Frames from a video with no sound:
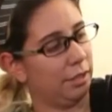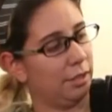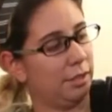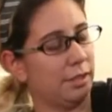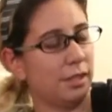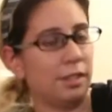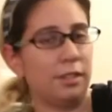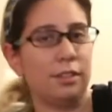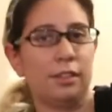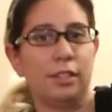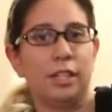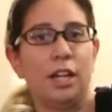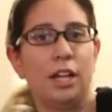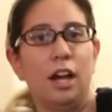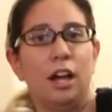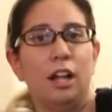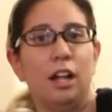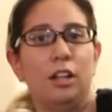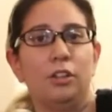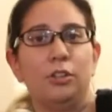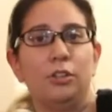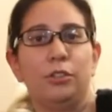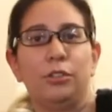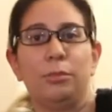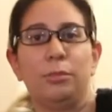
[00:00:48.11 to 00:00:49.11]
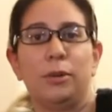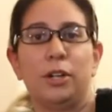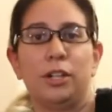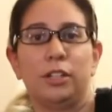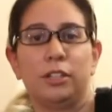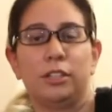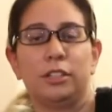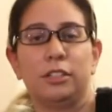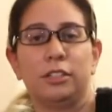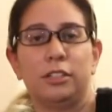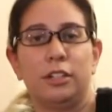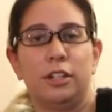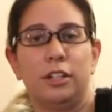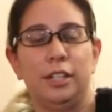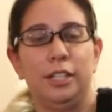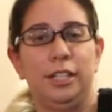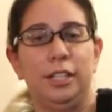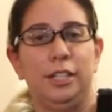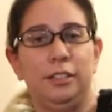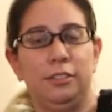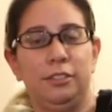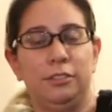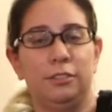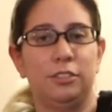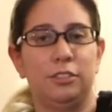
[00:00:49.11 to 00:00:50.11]
Deathly Hallows mark on
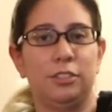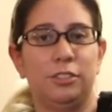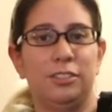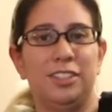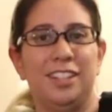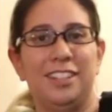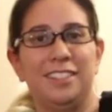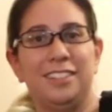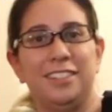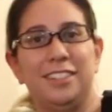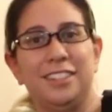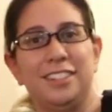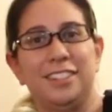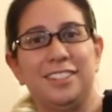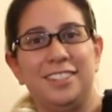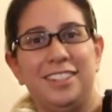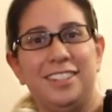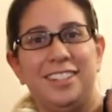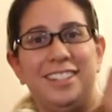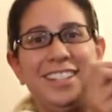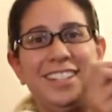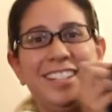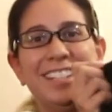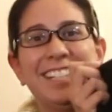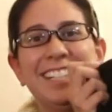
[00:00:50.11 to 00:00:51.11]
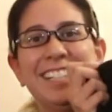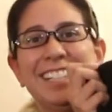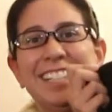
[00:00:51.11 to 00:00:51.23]
it. So that's exciting.